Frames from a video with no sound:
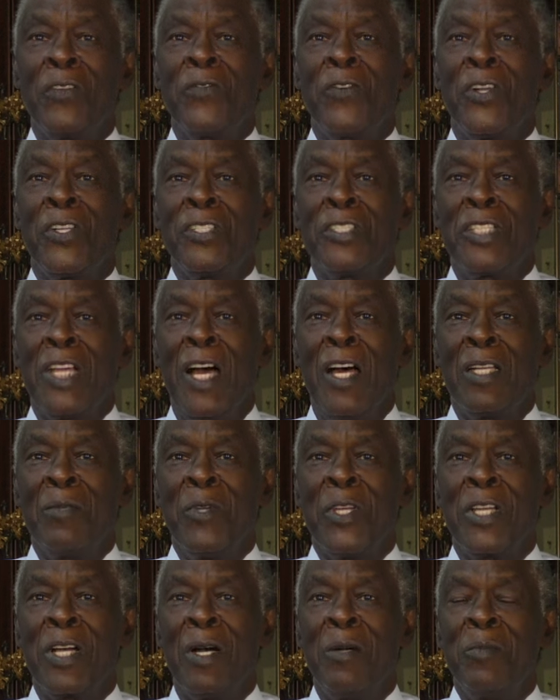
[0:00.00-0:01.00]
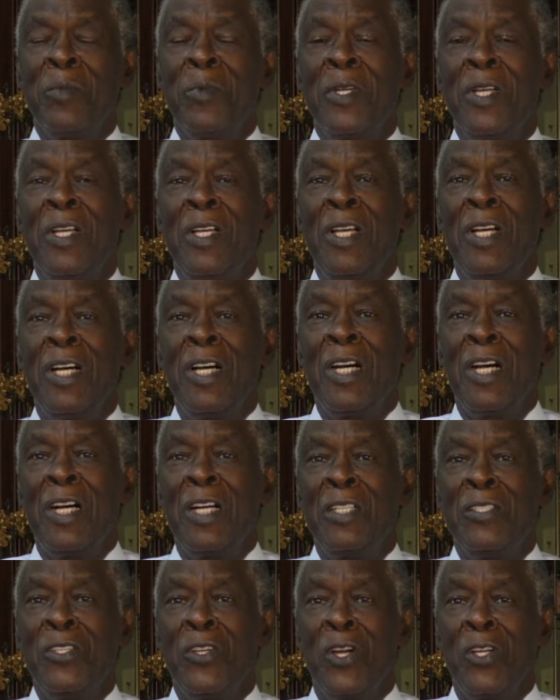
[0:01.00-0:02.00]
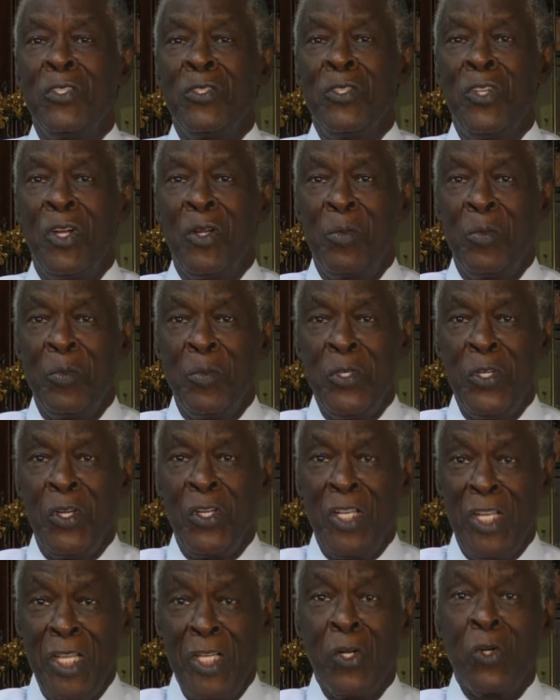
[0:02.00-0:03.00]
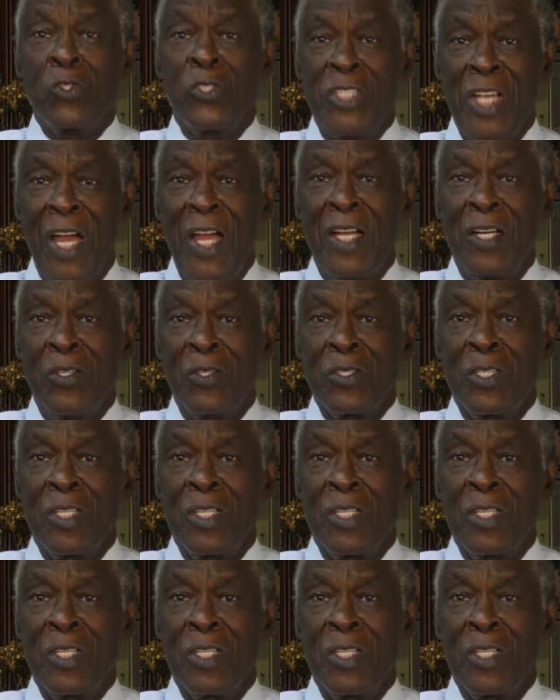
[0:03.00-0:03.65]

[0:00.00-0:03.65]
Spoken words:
for the child to become your legal child.